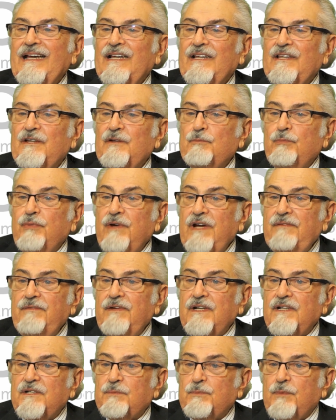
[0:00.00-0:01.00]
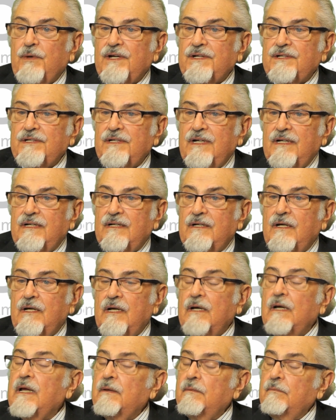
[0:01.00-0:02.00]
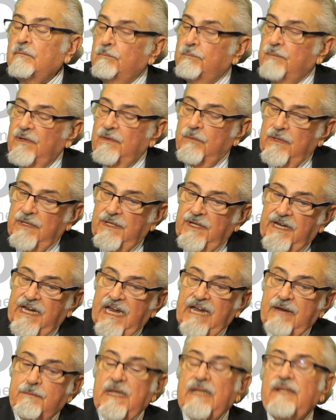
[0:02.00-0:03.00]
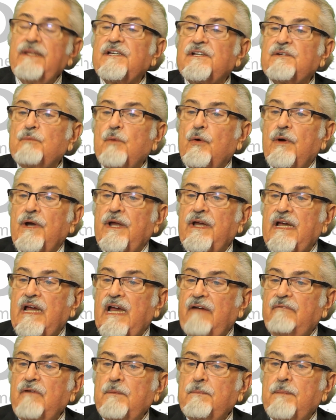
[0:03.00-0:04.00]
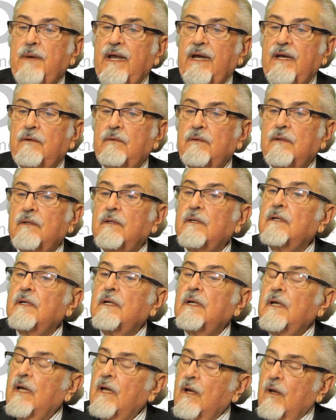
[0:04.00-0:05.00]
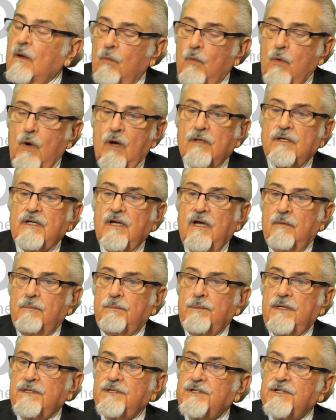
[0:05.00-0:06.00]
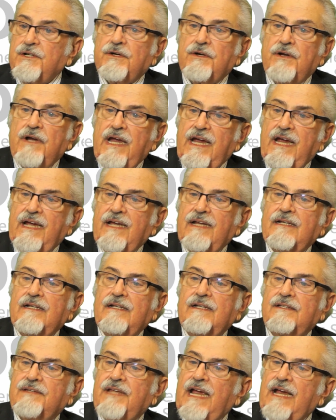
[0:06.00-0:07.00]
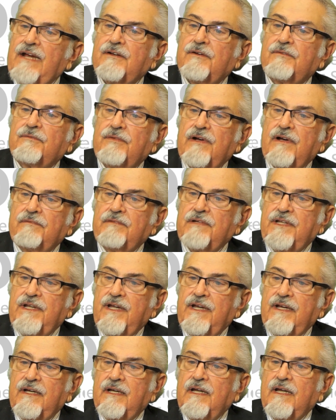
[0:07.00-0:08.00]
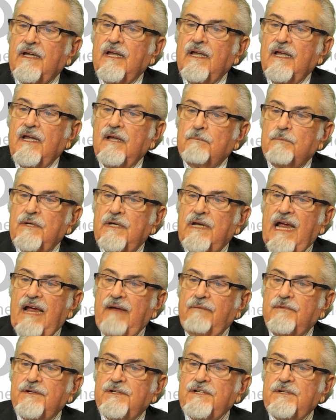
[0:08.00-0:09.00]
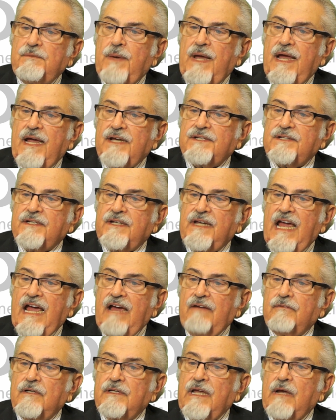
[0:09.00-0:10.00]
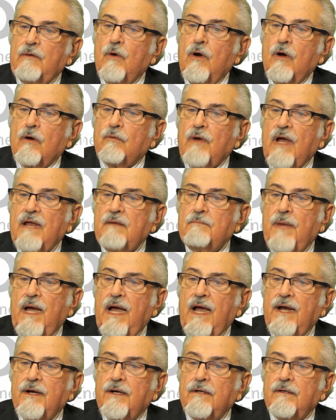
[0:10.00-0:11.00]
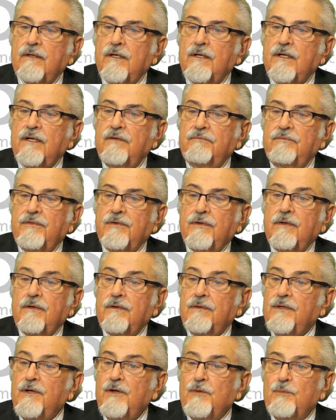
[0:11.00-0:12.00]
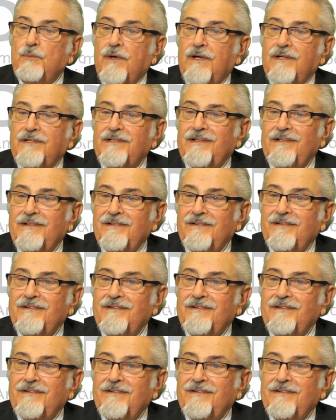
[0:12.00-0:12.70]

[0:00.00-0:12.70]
the previous president, when they came in this morning, everybody walked up and shook her hand and thanked her for everything. But after she passed the gavel, they walked right by her looking for the new president.